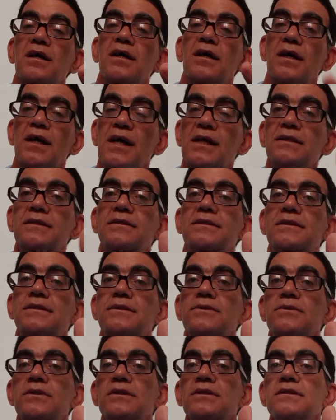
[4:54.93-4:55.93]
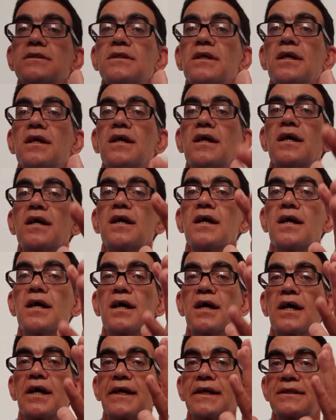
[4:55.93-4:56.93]
and students
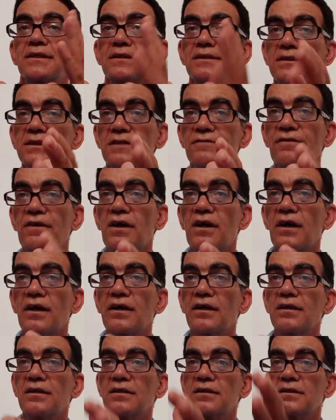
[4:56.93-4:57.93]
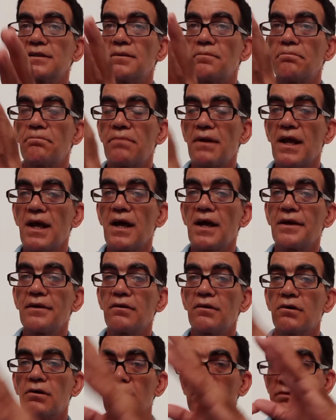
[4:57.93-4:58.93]
identify the plan
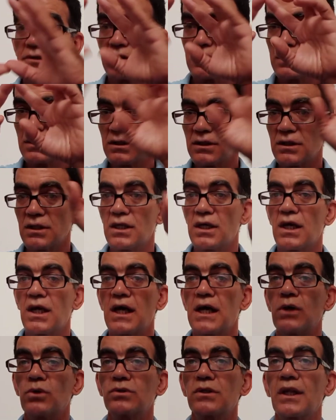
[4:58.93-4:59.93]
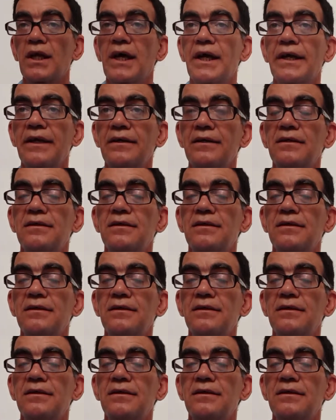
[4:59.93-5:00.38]
or the outline.